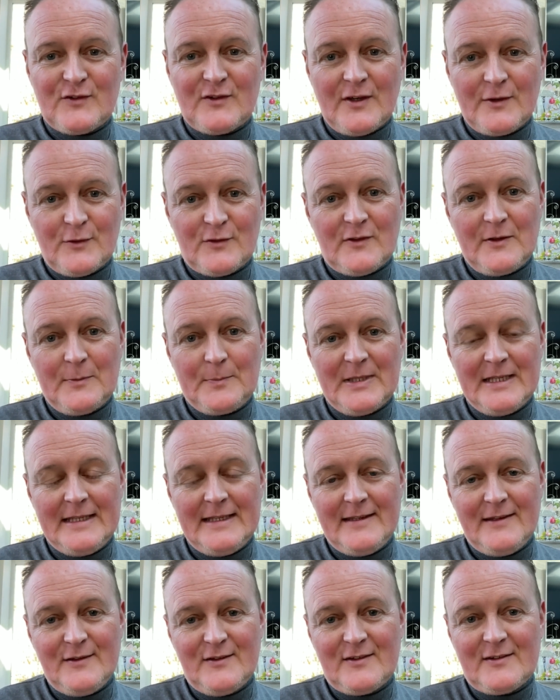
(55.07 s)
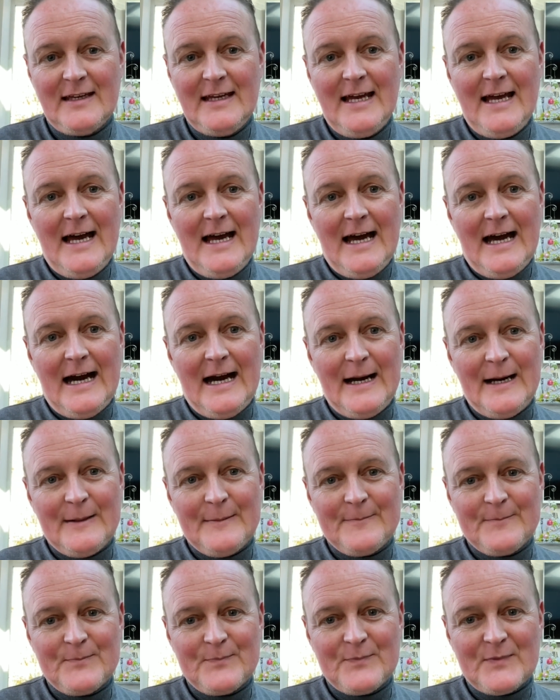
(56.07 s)
So, so pleased.
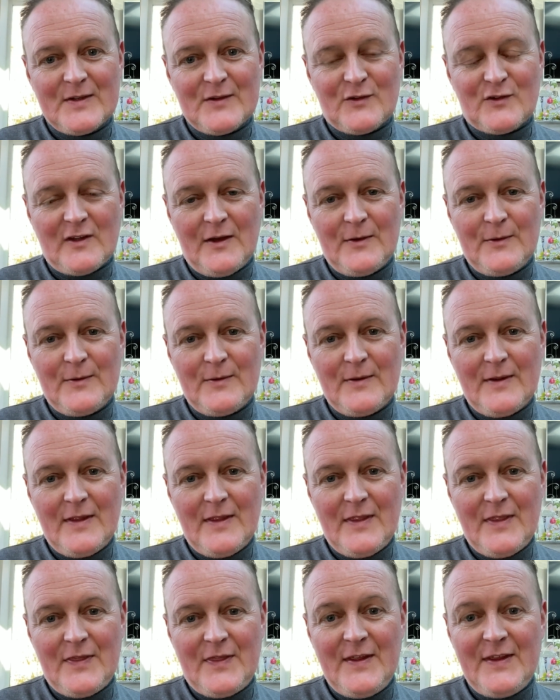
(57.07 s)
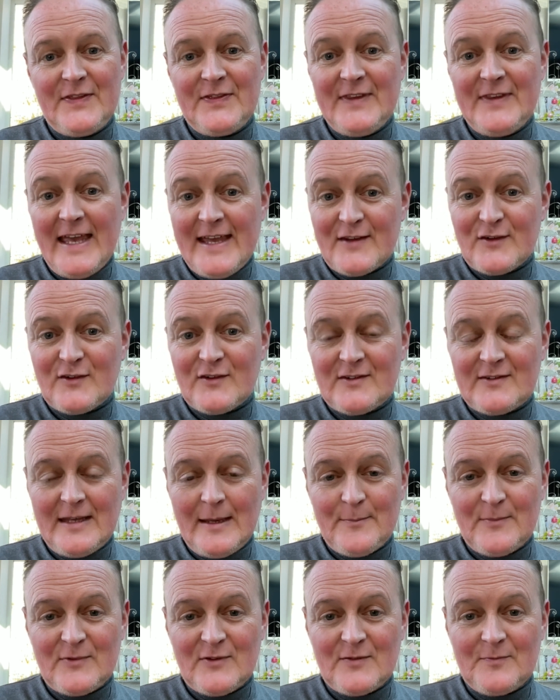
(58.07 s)
Um, so the next
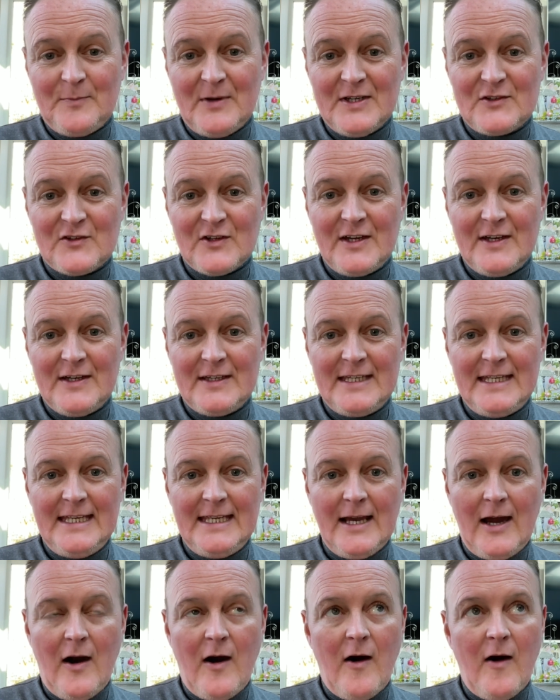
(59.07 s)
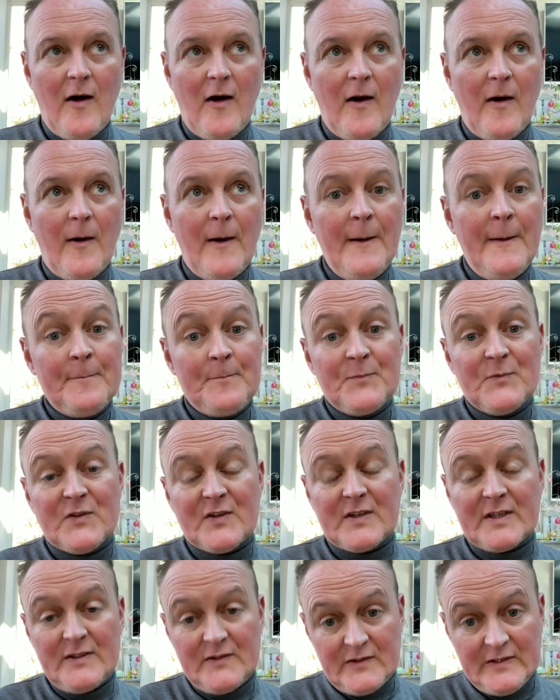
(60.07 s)
steps of my journey are to
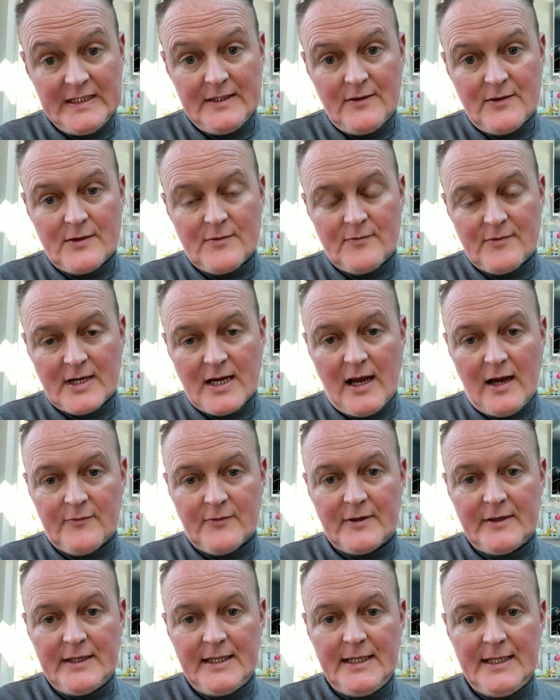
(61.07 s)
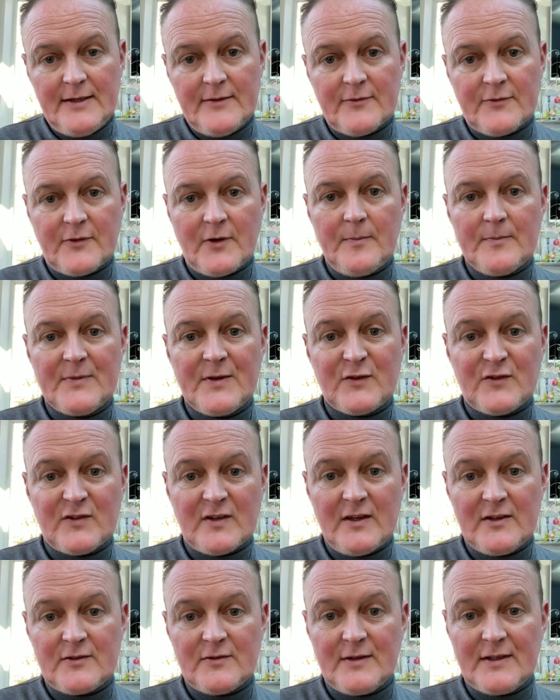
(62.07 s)
continue the recovery from the
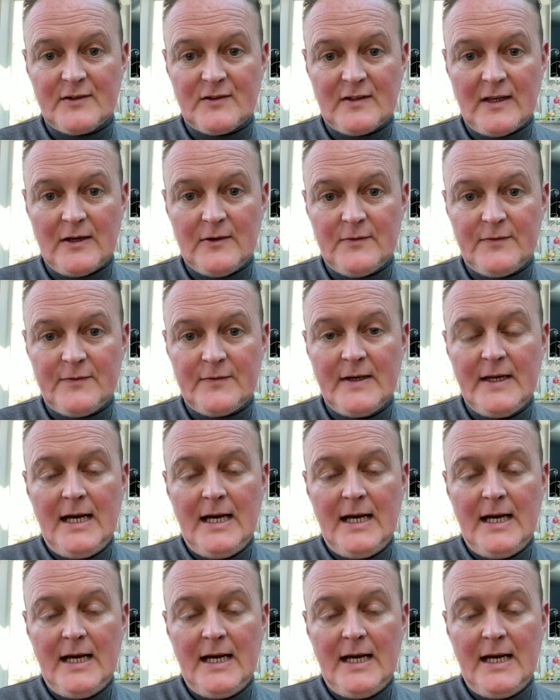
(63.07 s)
surgery itself.